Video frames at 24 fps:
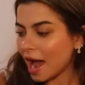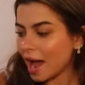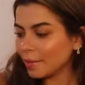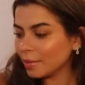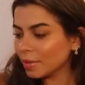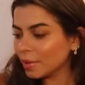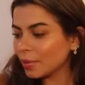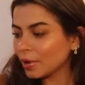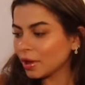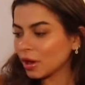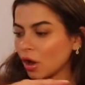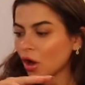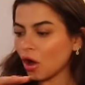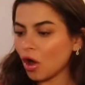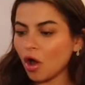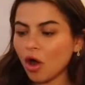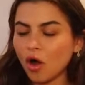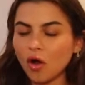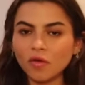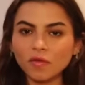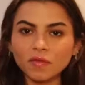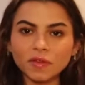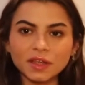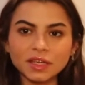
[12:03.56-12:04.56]
I'm gonna put
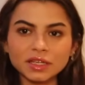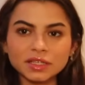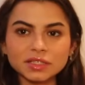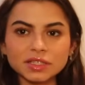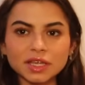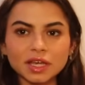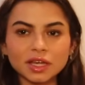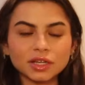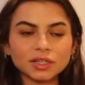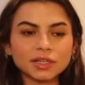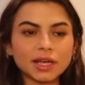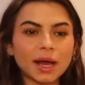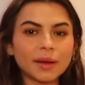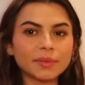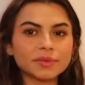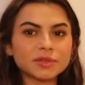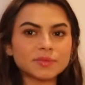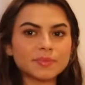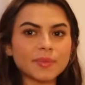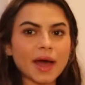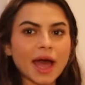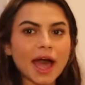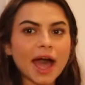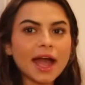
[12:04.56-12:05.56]
all of these tops
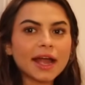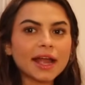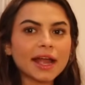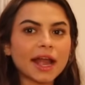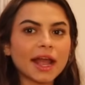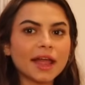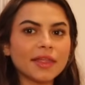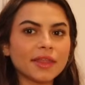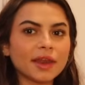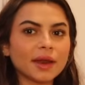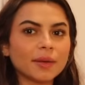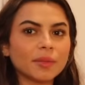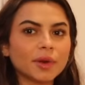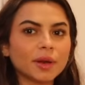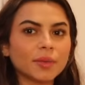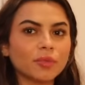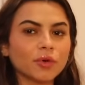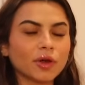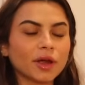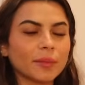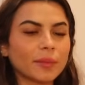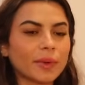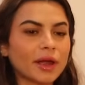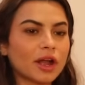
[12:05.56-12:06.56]
back, and then I'm gonna
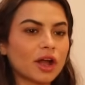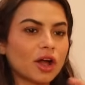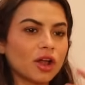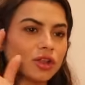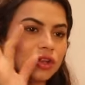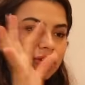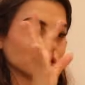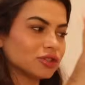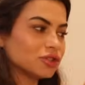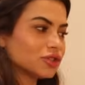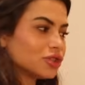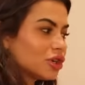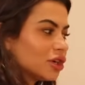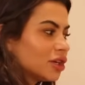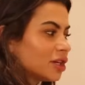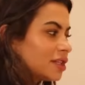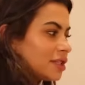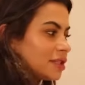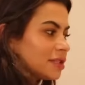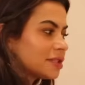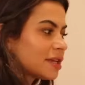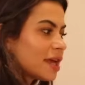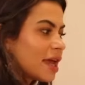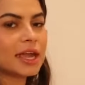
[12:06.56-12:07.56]
bring my colored
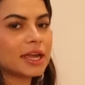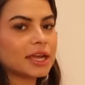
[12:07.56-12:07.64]
shirts,